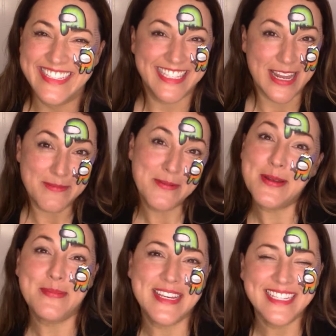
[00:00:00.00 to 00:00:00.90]
Send me
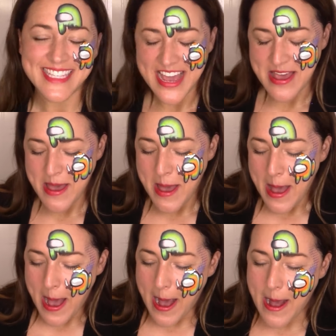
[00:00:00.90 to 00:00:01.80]
one, please.
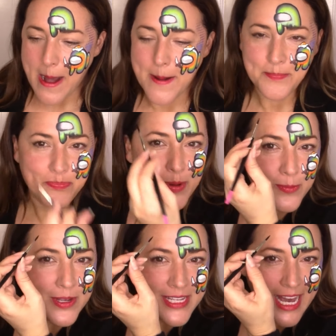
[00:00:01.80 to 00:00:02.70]
Um, but
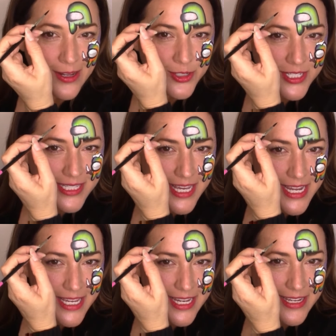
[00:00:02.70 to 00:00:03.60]
really, I'll just
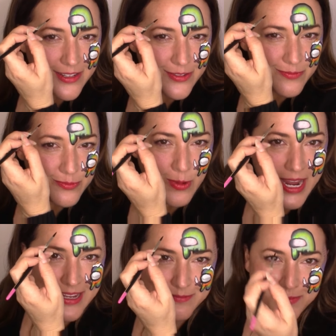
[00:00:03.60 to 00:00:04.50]
like
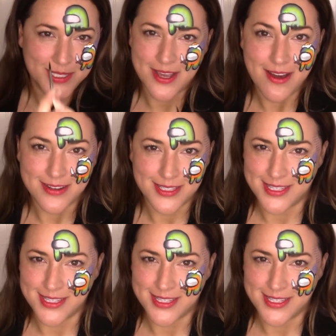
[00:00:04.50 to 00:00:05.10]
write sus.